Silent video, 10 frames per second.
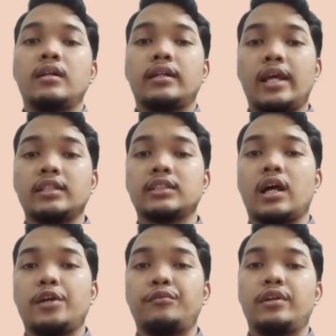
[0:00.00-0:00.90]
Next,
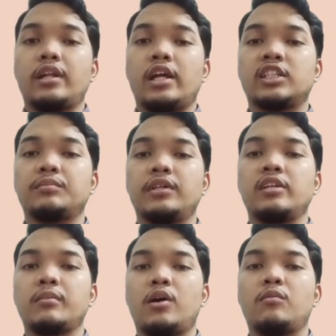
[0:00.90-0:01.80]
I will explain
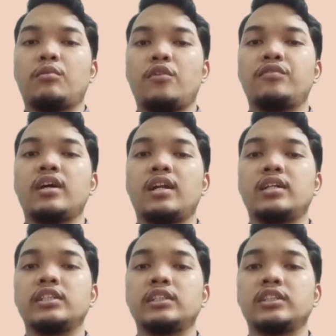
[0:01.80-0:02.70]
about profit
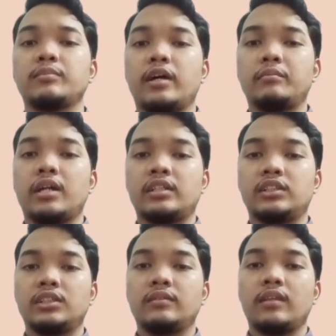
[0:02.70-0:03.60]
analysis by
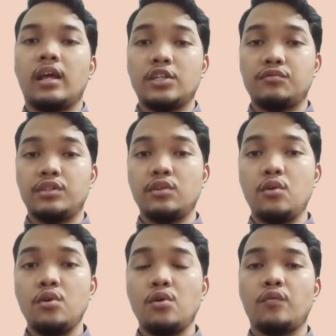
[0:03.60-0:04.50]
branch. As we
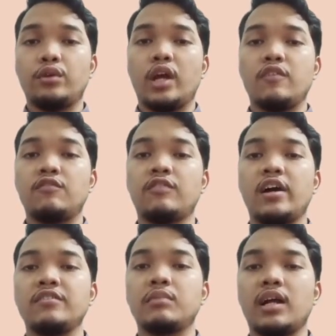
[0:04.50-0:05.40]
know, we have
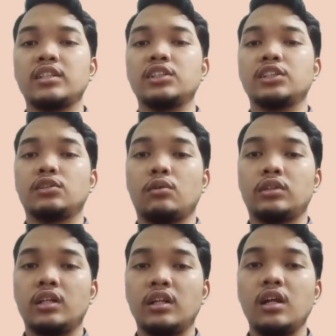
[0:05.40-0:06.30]
5 branches in
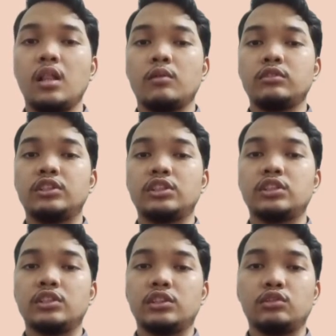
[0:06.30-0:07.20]
total, which
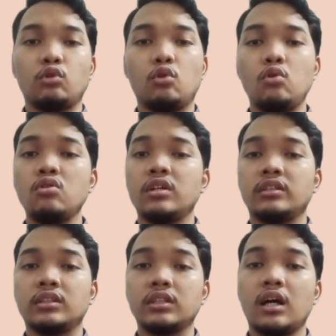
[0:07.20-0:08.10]
is in Johor,
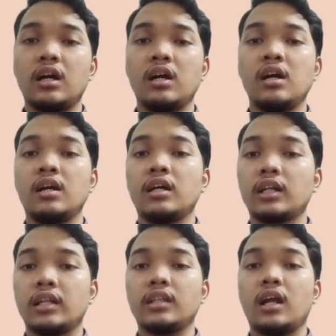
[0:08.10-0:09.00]
Kedah,
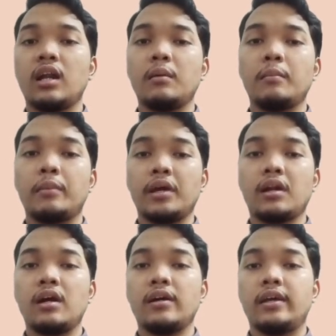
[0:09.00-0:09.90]
Kelantan,
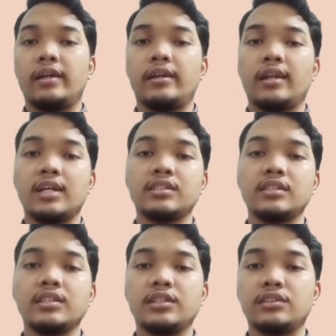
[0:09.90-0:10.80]
Perak, and
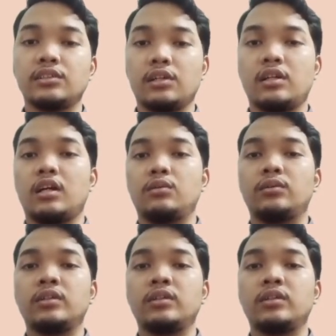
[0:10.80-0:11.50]
lastly in Terengganu.